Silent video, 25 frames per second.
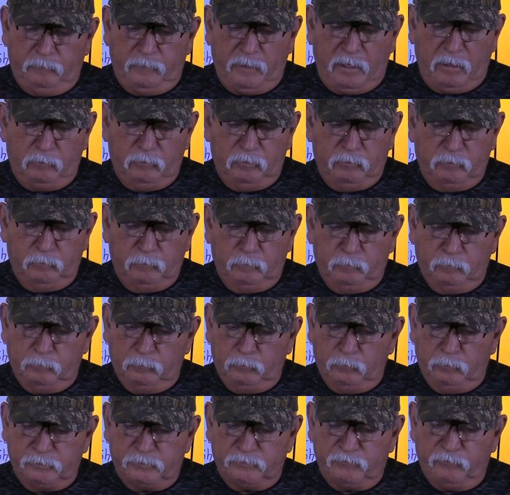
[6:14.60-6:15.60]
That one
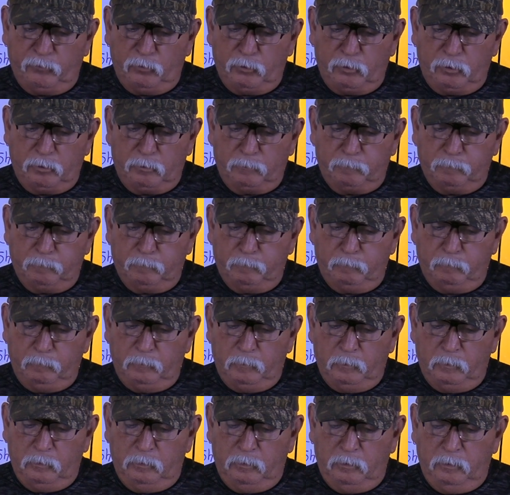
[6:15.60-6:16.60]
was for,
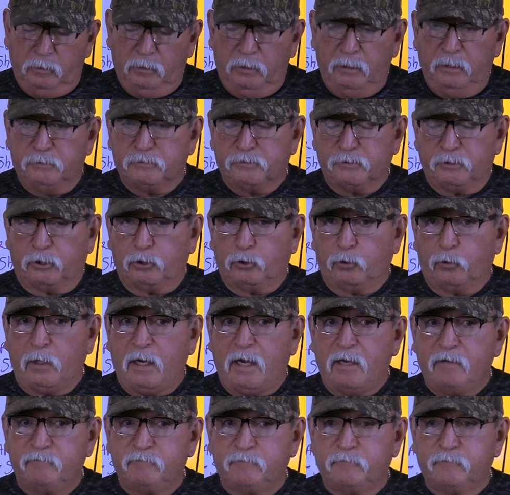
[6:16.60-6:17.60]
it's a
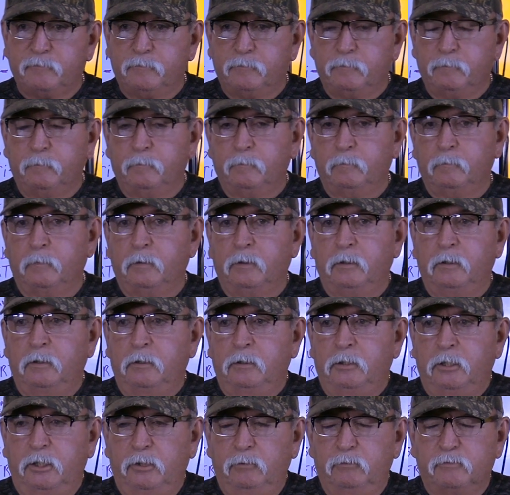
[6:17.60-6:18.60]
craft,
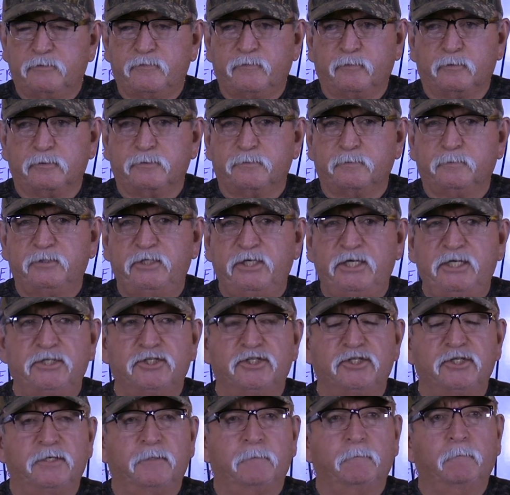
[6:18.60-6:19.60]
it was for
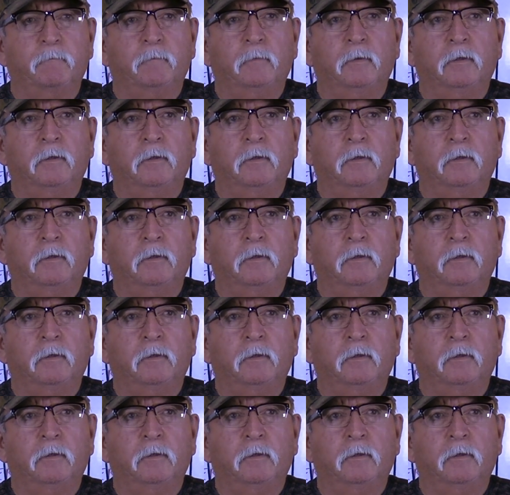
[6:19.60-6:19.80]
teaching.